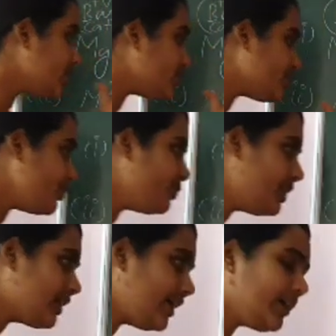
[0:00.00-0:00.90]
it is a
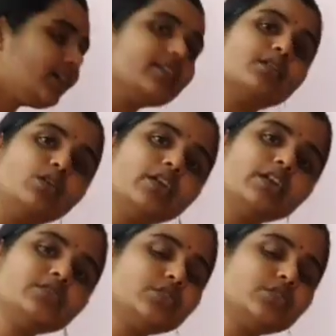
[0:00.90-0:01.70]
simple radical chlorine.